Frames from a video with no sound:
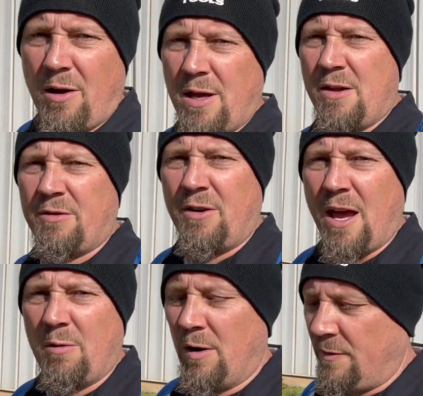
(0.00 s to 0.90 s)

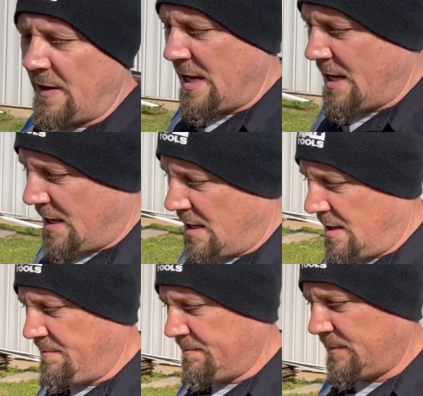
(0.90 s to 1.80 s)
yesterday where the,
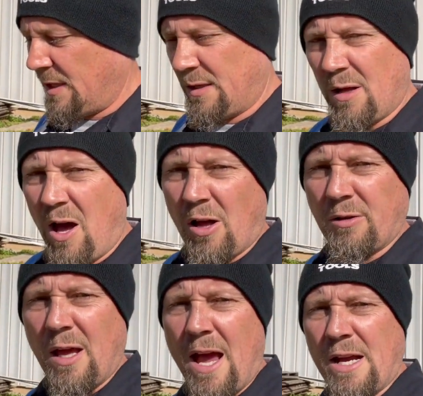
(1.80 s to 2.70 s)
uh, the
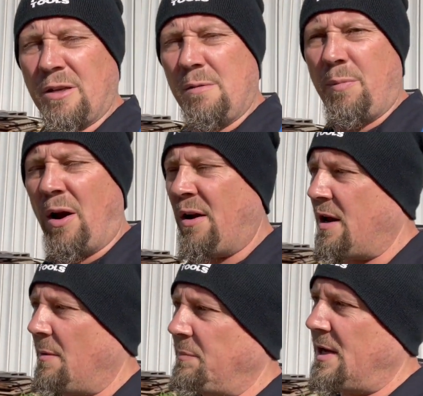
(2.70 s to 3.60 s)
exhaust had actually burned
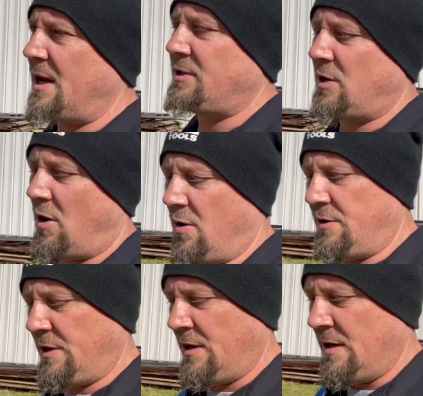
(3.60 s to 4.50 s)
up the
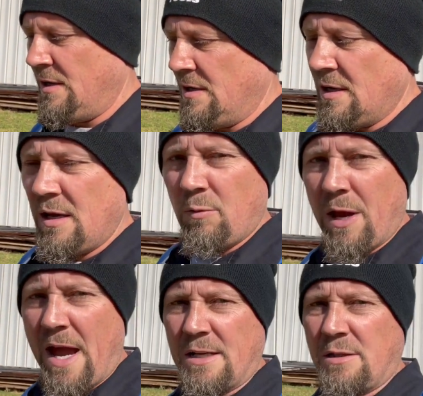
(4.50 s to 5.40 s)
discharge.
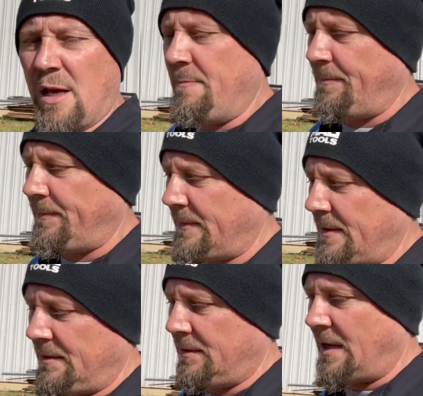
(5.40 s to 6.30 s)
We actually
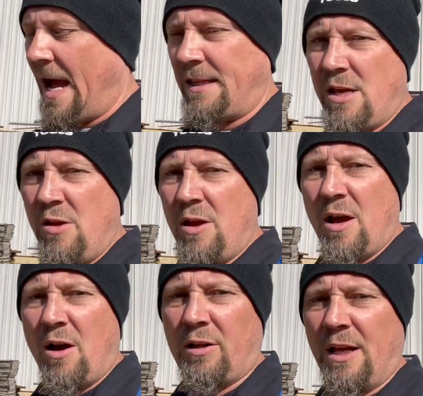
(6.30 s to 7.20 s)
got the unit
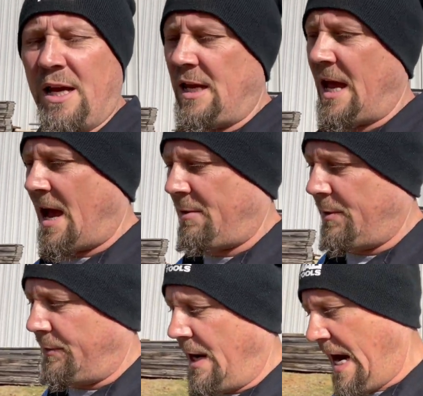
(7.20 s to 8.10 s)
all cleaned out.
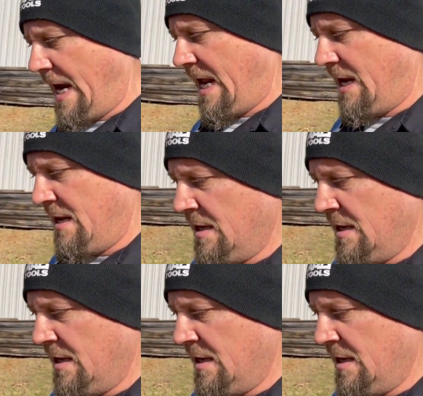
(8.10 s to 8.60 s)
We ran it.